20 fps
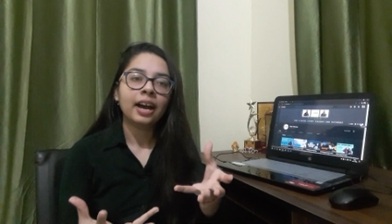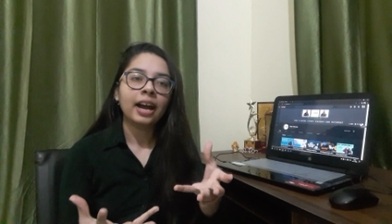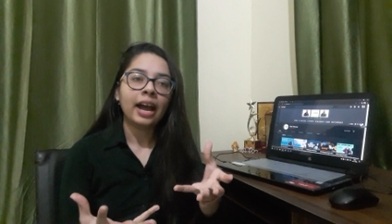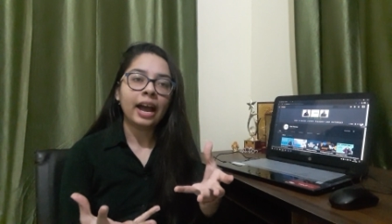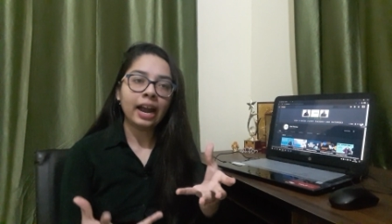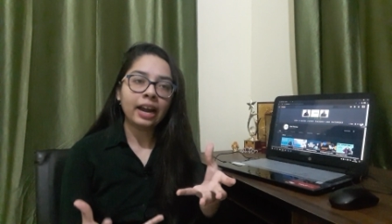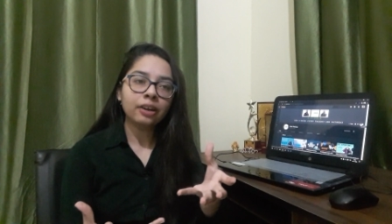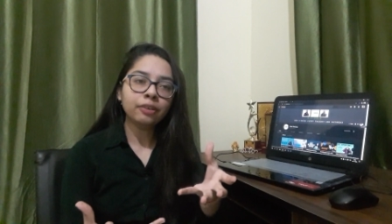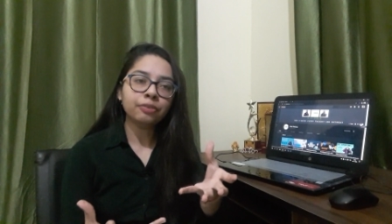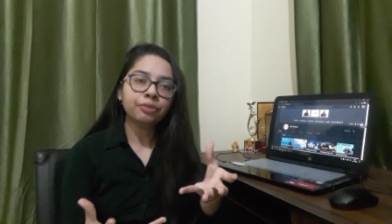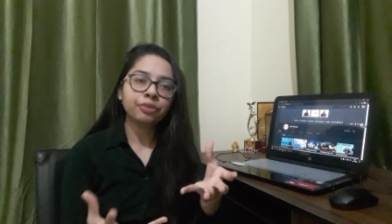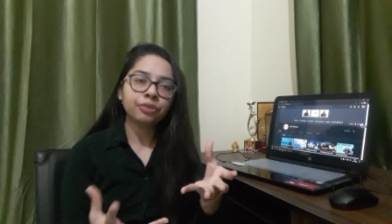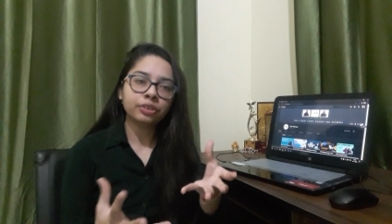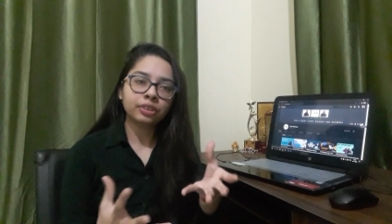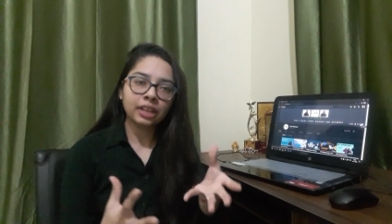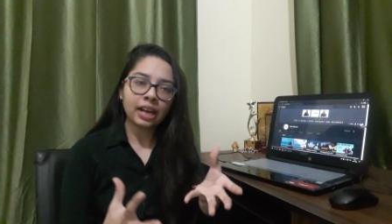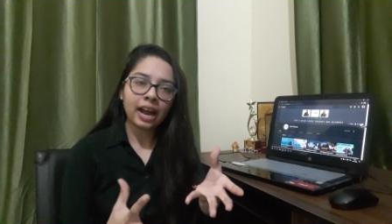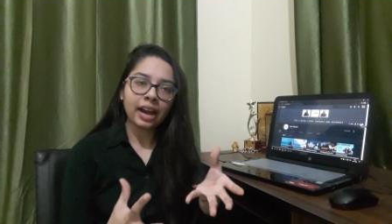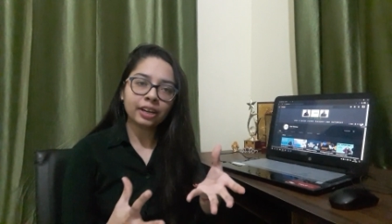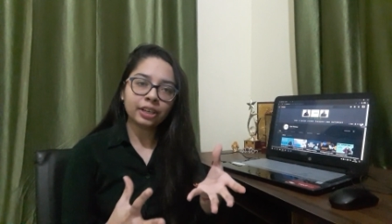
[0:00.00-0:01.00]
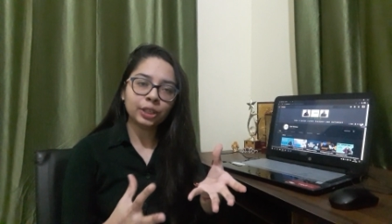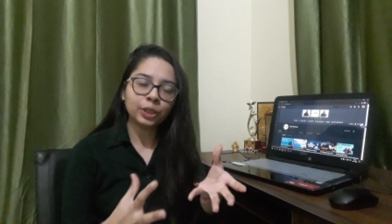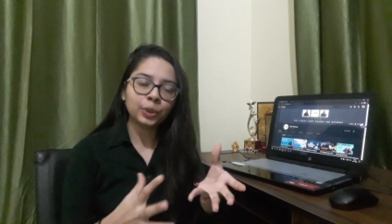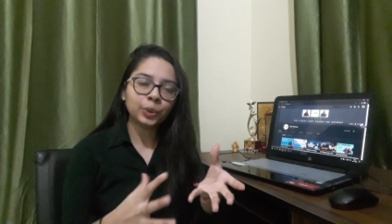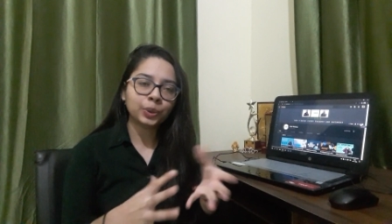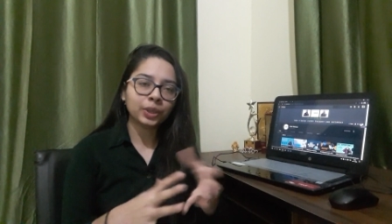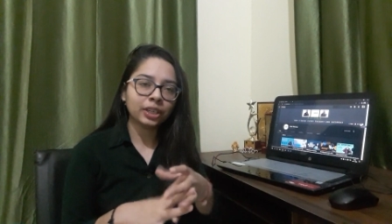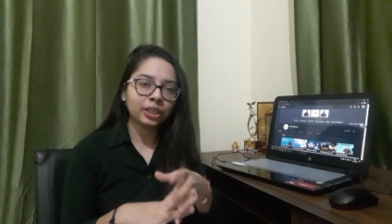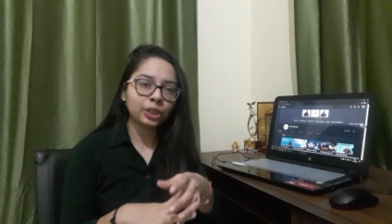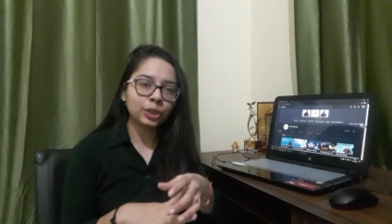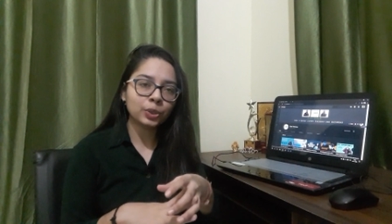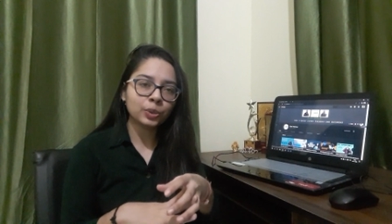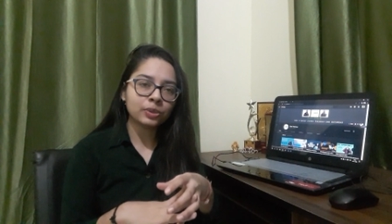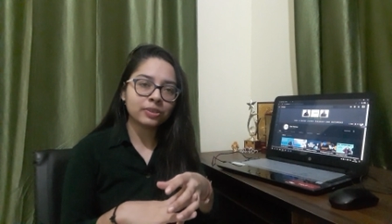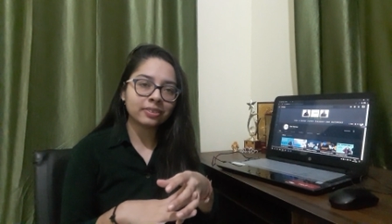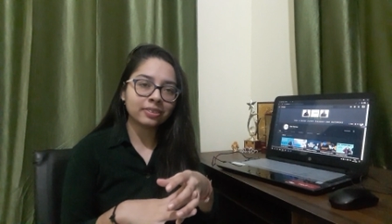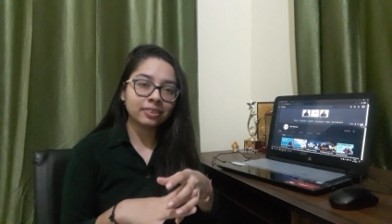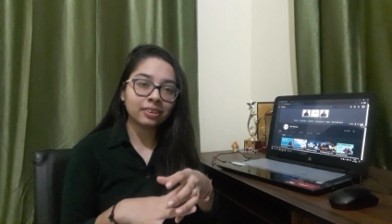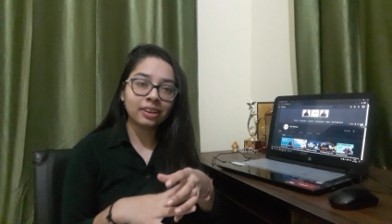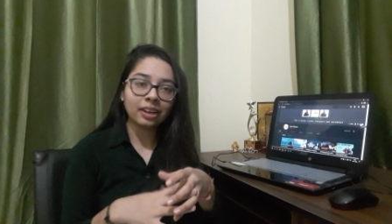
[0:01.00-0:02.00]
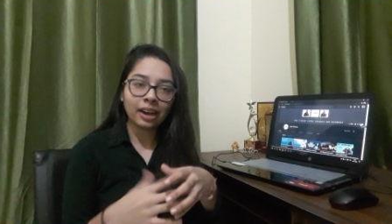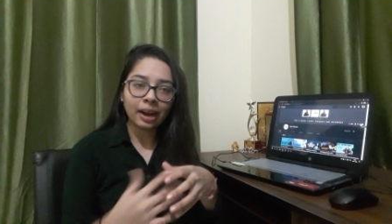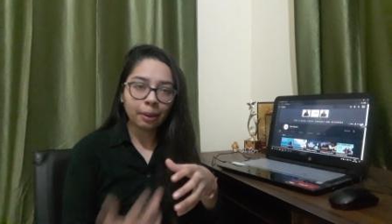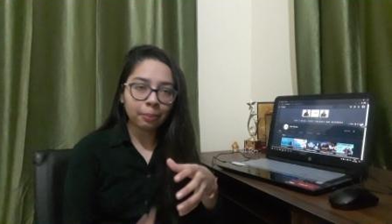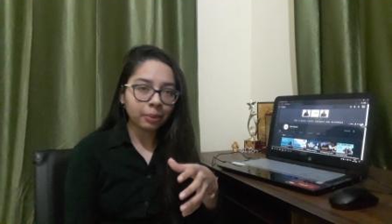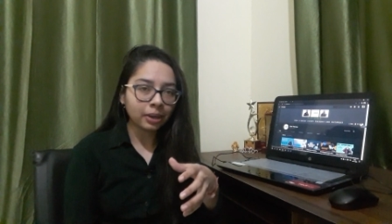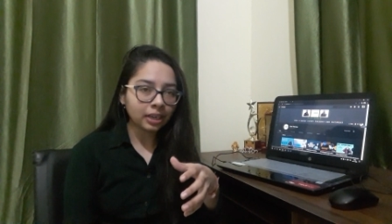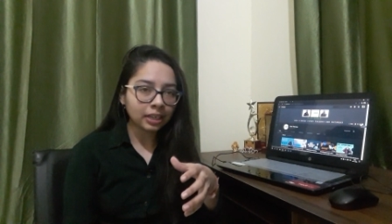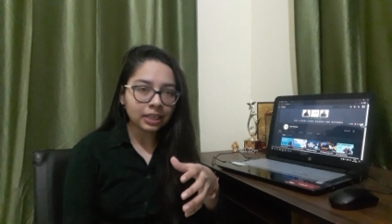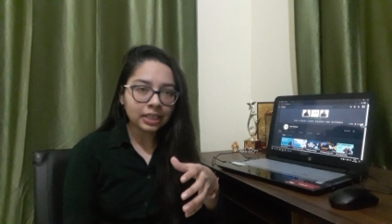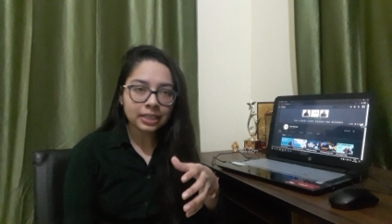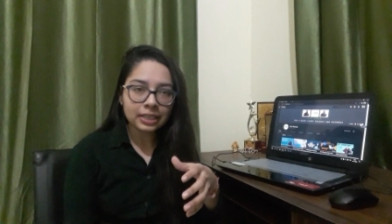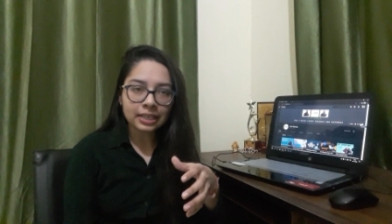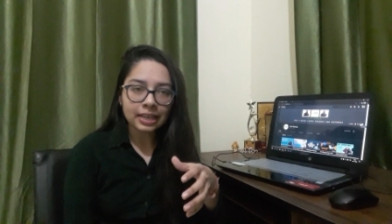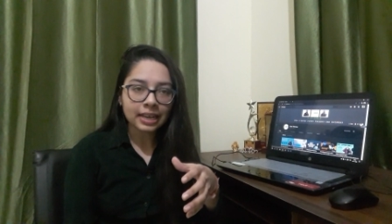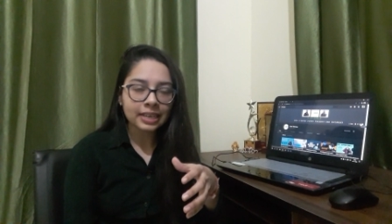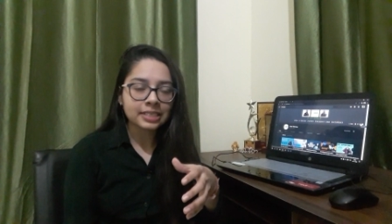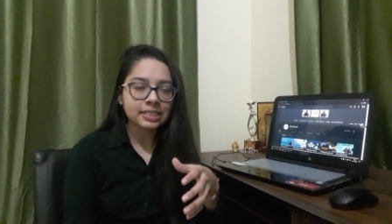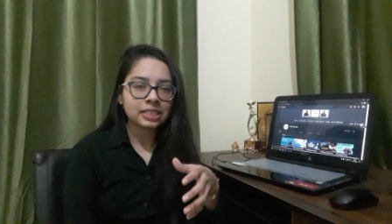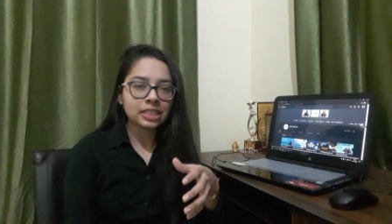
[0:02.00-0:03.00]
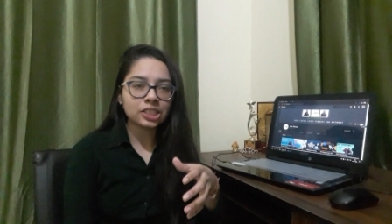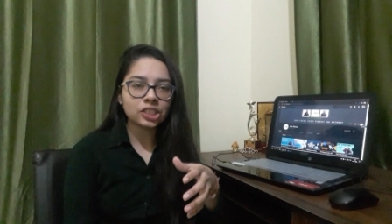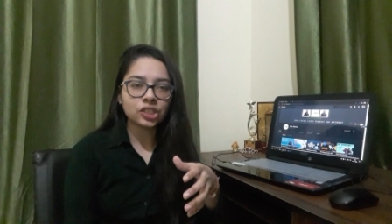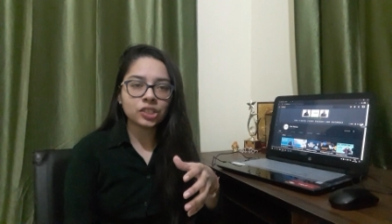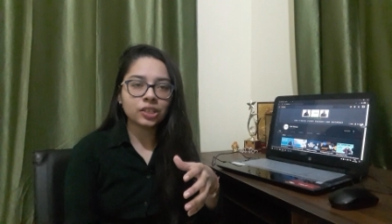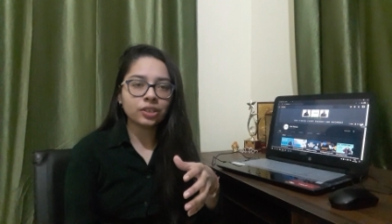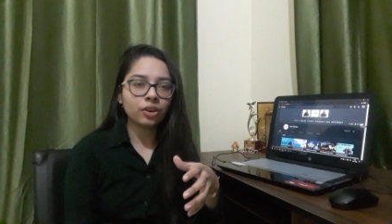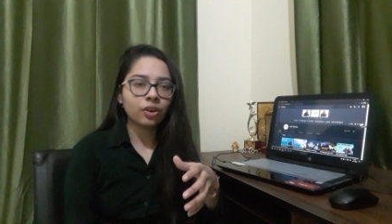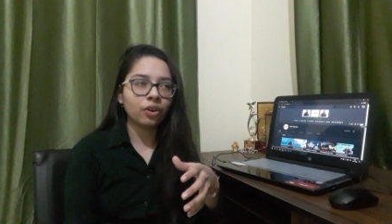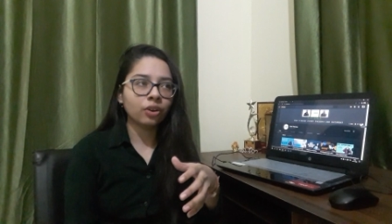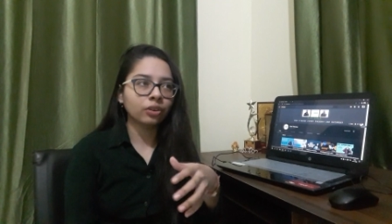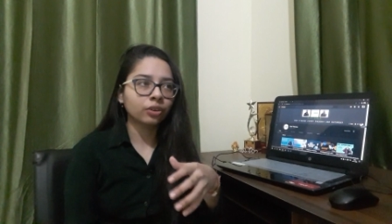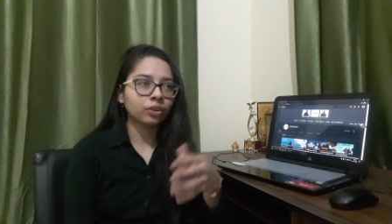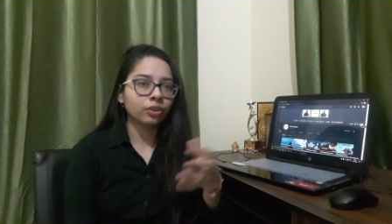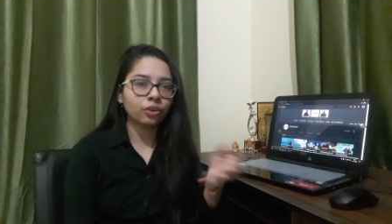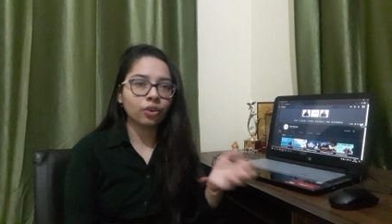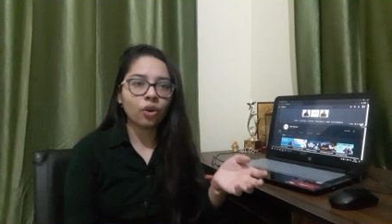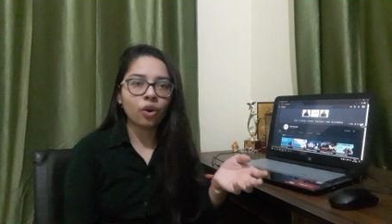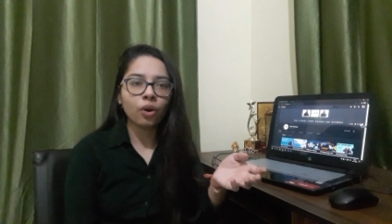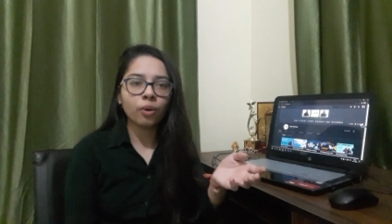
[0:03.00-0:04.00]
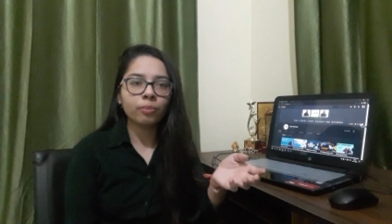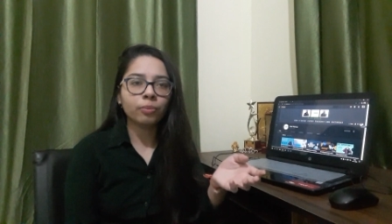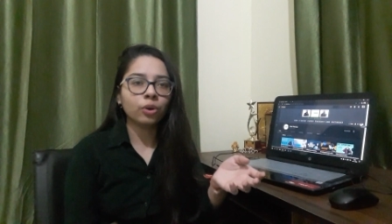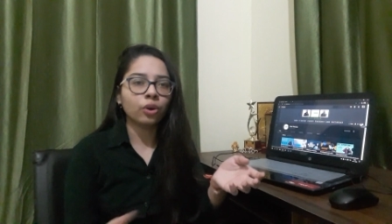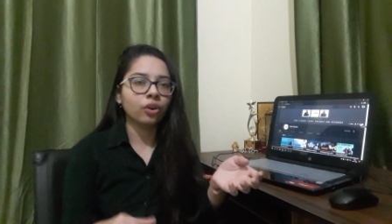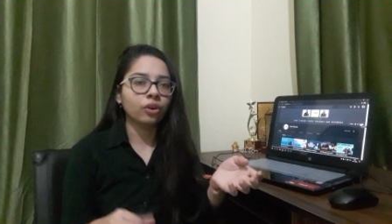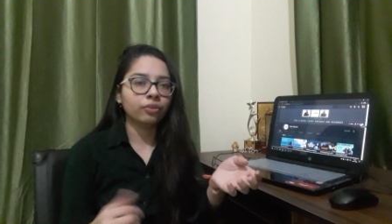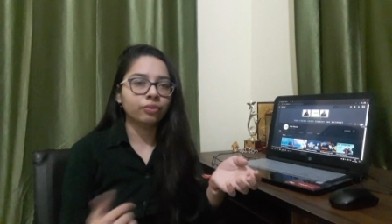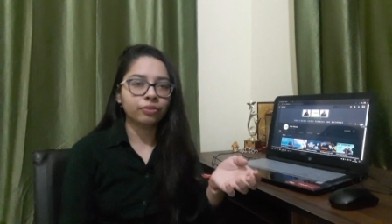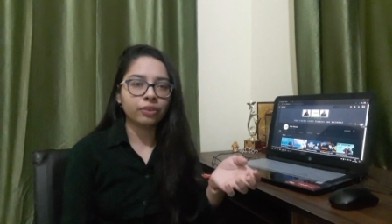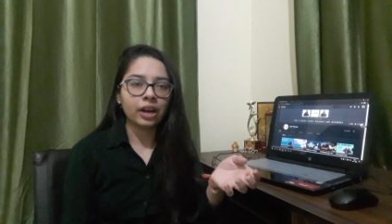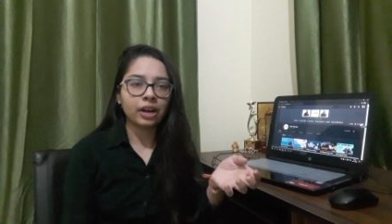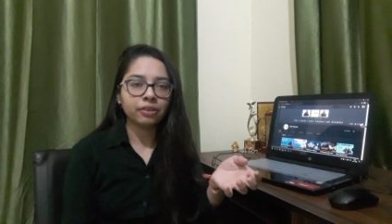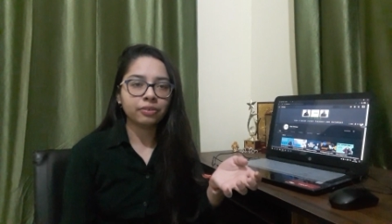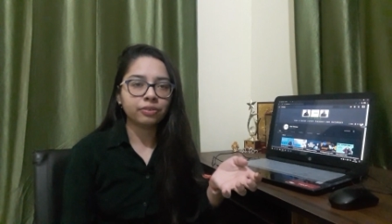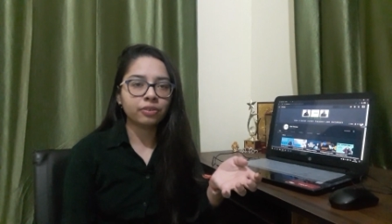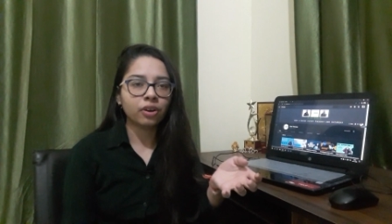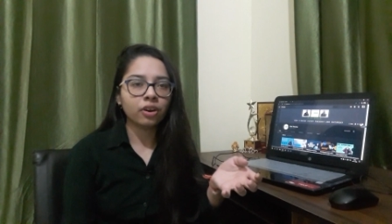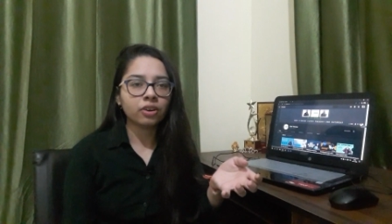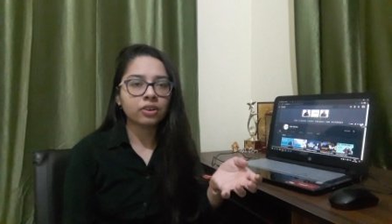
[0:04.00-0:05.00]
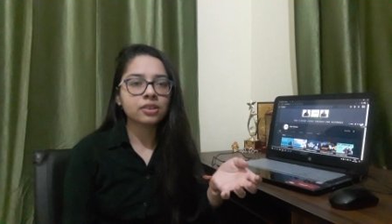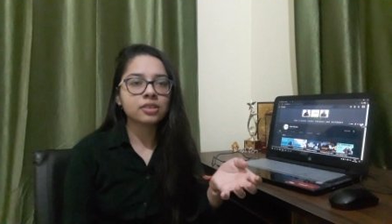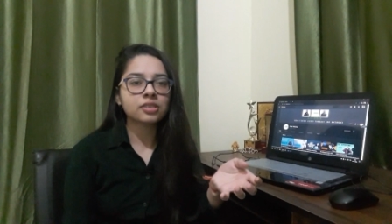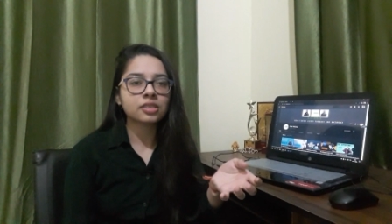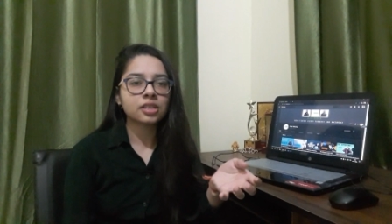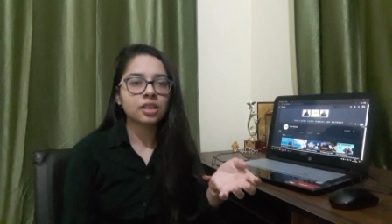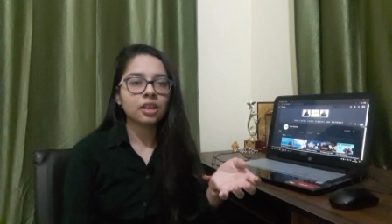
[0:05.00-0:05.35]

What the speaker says: And for that you can use Grammarly extension on Chrome or Firefox.